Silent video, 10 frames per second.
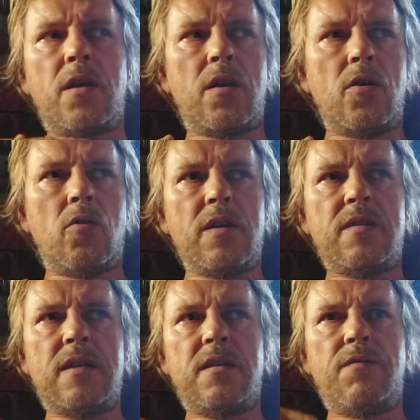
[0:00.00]
your
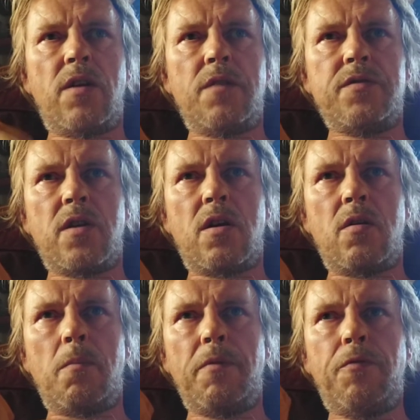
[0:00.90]
extensive
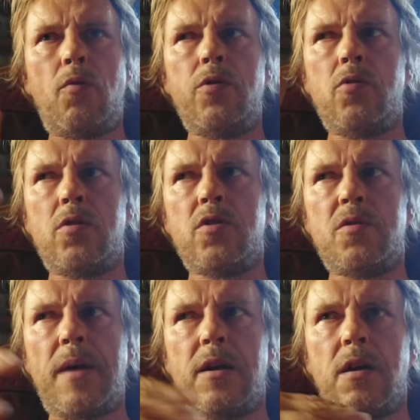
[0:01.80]
lifestyle, before you could just
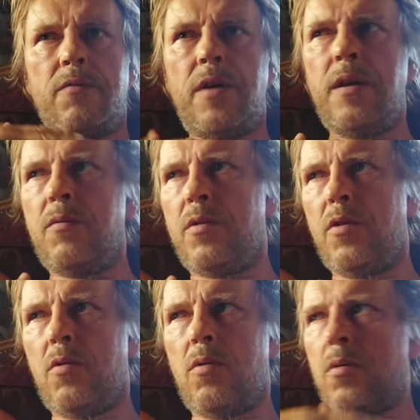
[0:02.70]
about cover it with
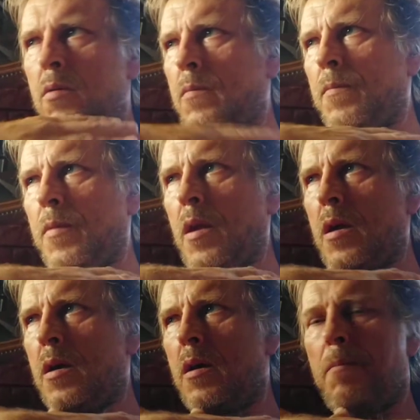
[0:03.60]
your
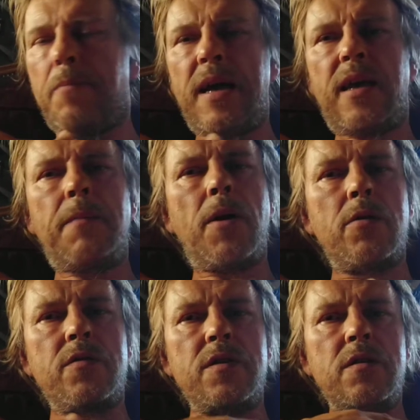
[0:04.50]
banking
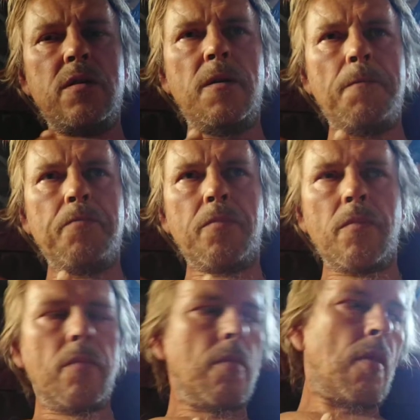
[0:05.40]
bonuses.
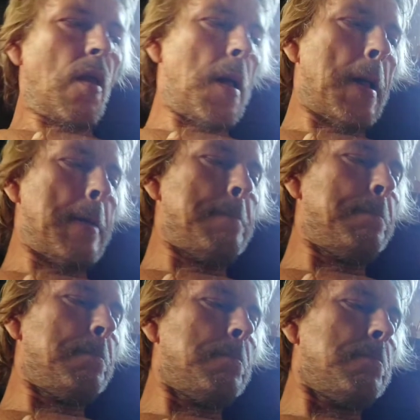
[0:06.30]

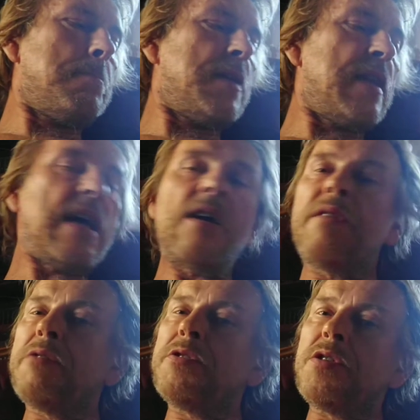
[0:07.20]
But now
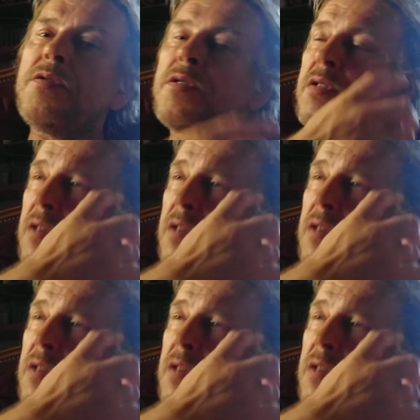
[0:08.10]
they're reduced to the